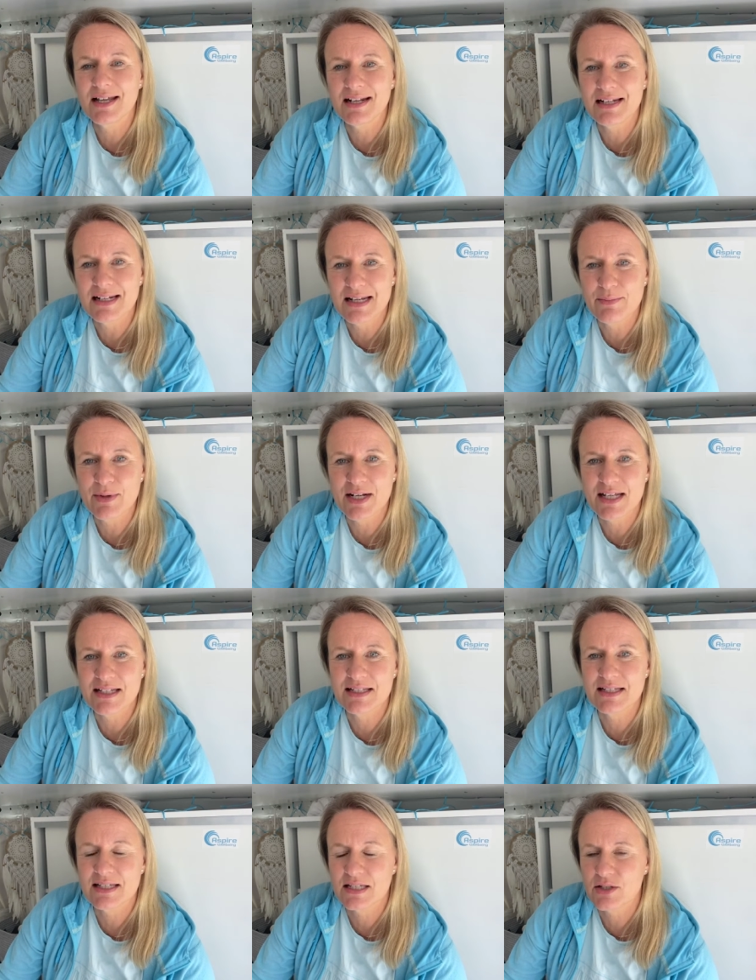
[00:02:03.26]
eliminate
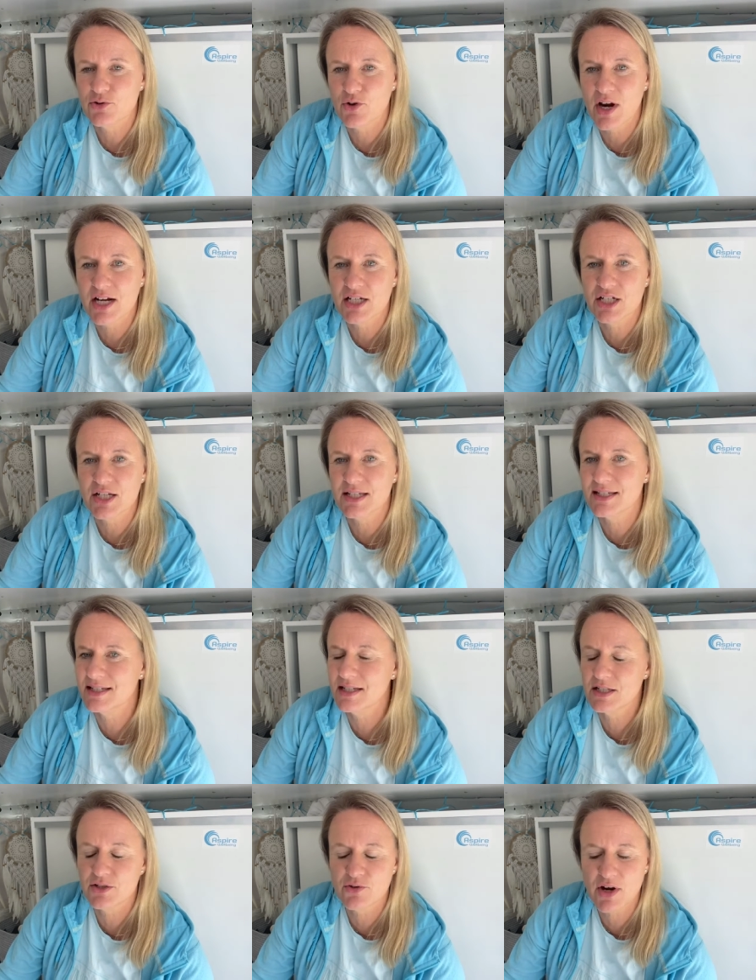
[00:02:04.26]
distractions.
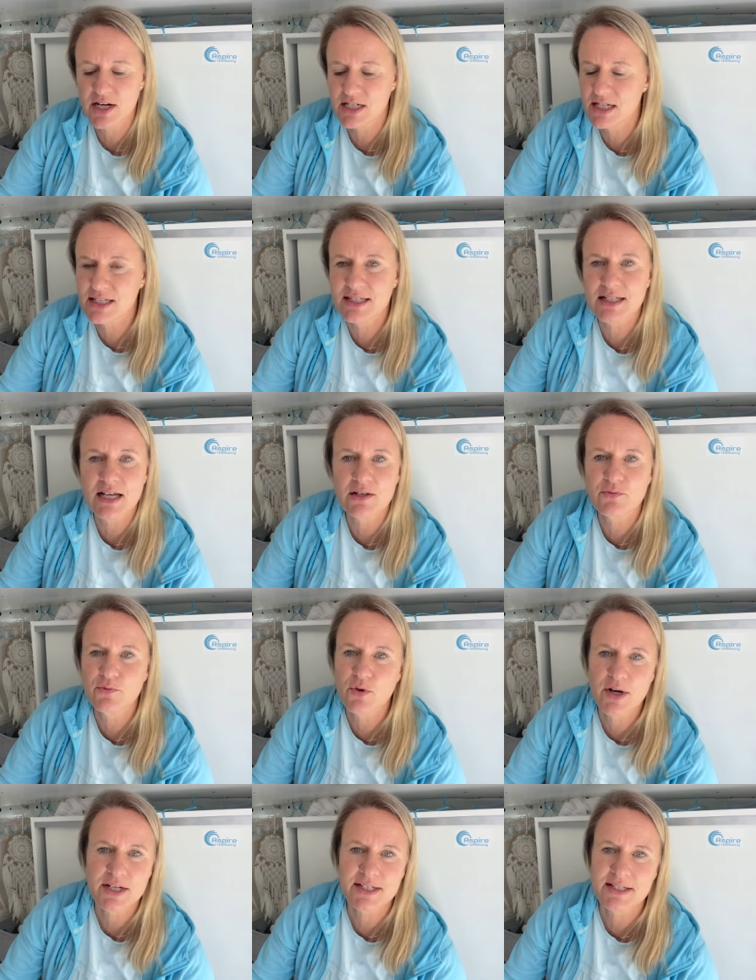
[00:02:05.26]
Distractions, like
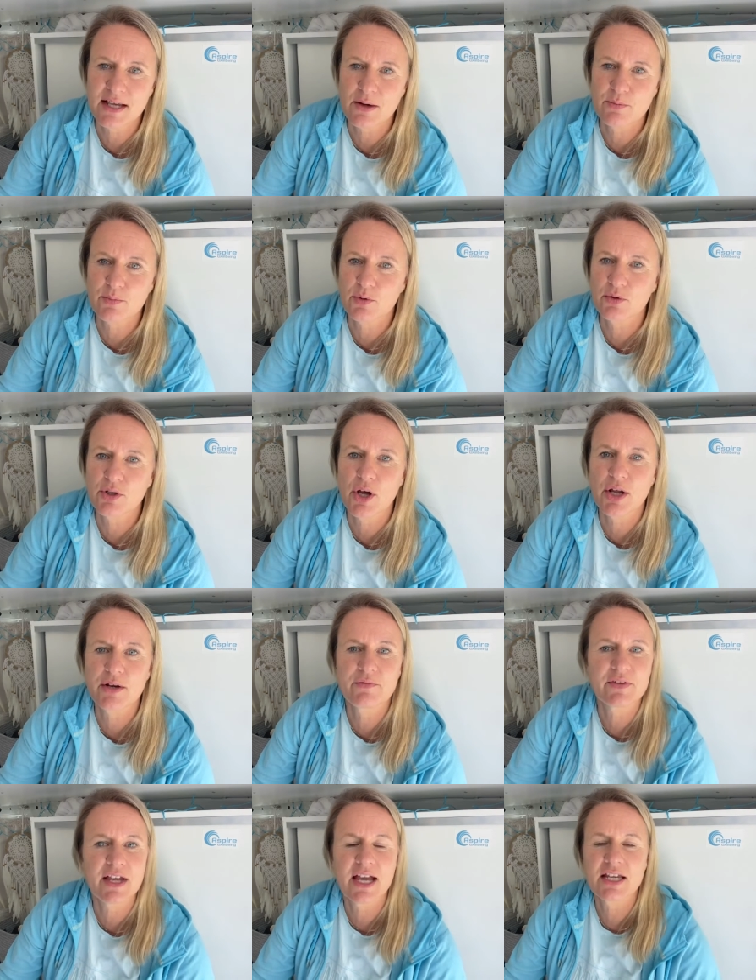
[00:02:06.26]
for example,
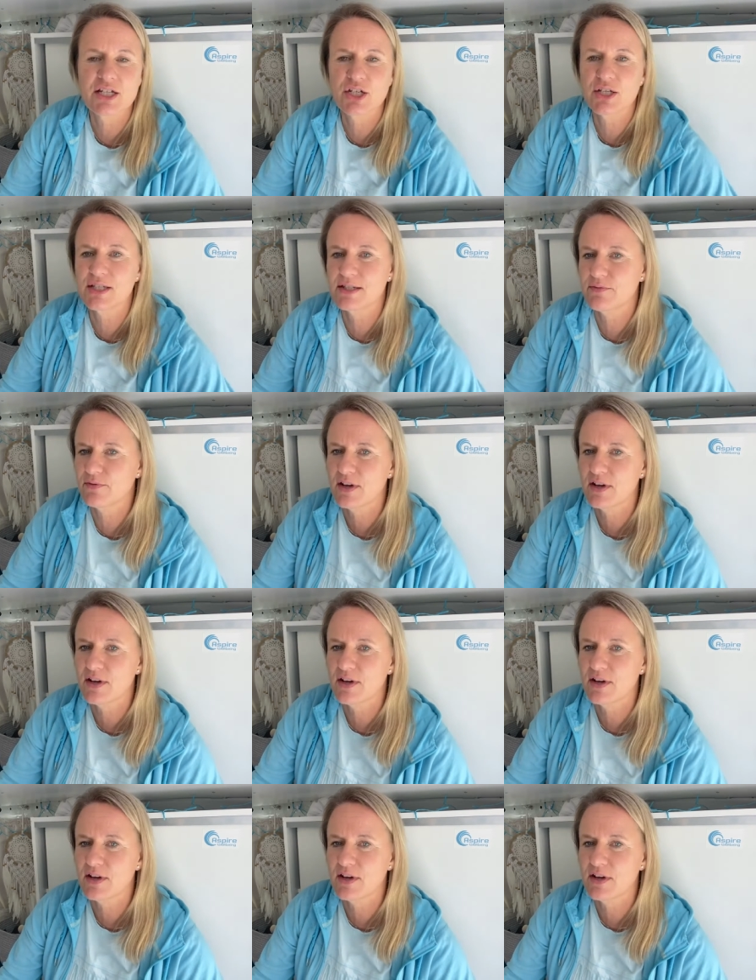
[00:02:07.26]
notifications,